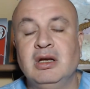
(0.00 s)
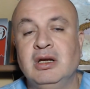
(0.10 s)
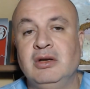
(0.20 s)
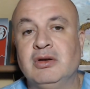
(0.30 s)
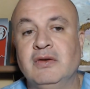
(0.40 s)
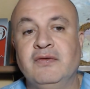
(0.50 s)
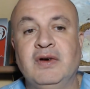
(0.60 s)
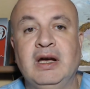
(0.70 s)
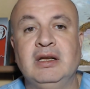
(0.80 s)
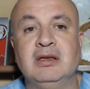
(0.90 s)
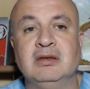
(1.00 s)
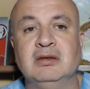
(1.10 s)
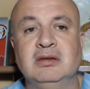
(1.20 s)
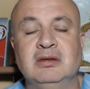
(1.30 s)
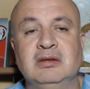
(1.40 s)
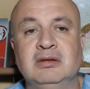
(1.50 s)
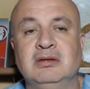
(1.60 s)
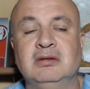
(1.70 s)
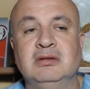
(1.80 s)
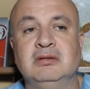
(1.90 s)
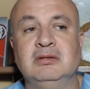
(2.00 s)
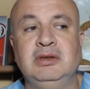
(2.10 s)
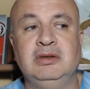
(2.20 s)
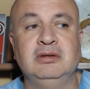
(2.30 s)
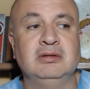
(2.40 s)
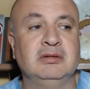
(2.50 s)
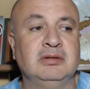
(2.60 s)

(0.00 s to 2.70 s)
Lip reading: You can find in